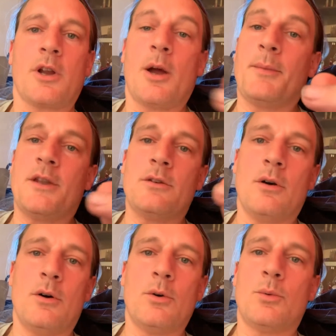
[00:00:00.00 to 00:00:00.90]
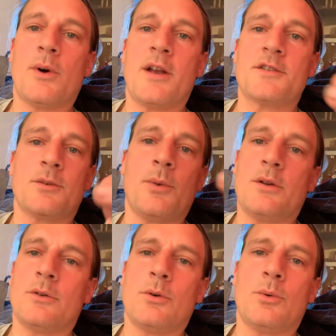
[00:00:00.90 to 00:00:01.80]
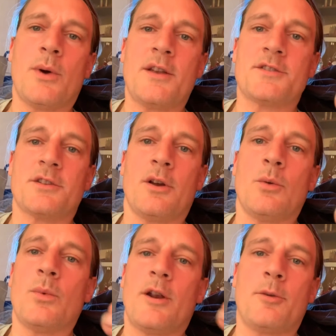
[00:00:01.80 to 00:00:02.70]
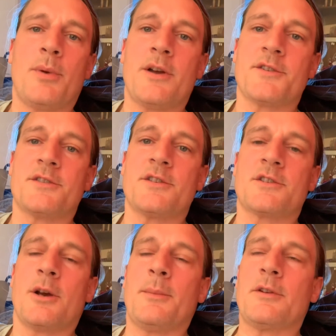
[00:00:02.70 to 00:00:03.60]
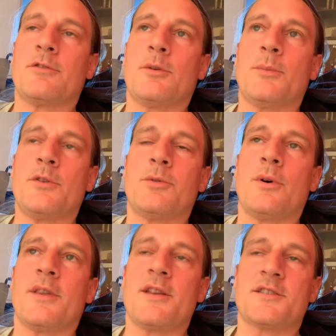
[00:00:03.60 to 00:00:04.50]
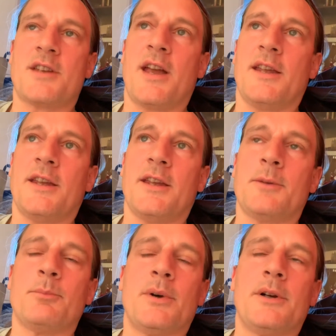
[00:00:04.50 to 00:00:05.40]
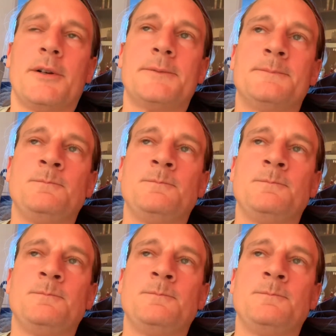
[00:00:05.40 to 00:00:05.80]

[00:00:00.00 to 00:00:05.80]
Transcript: I mean, not always. I won't always know where a person is coming from with what they're saying, but